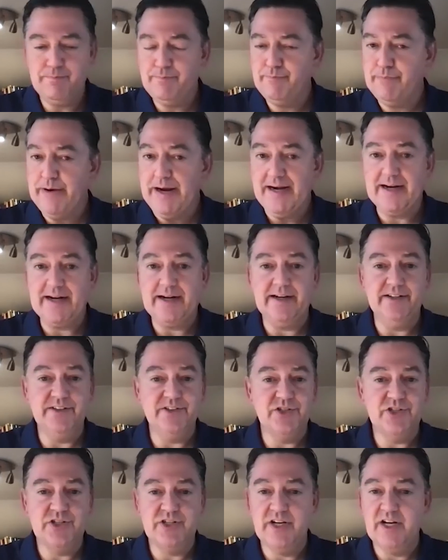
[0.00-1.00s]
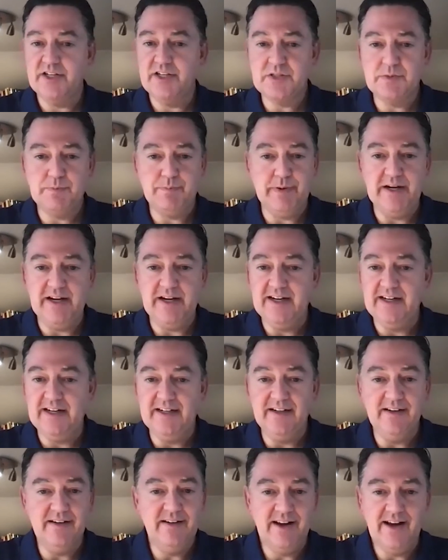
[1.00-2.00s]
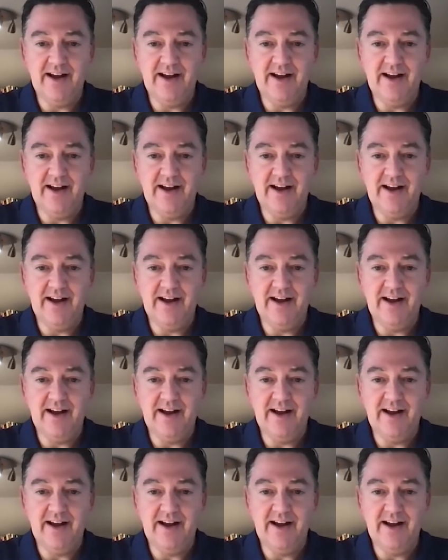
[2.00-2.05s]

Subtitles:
bank has just been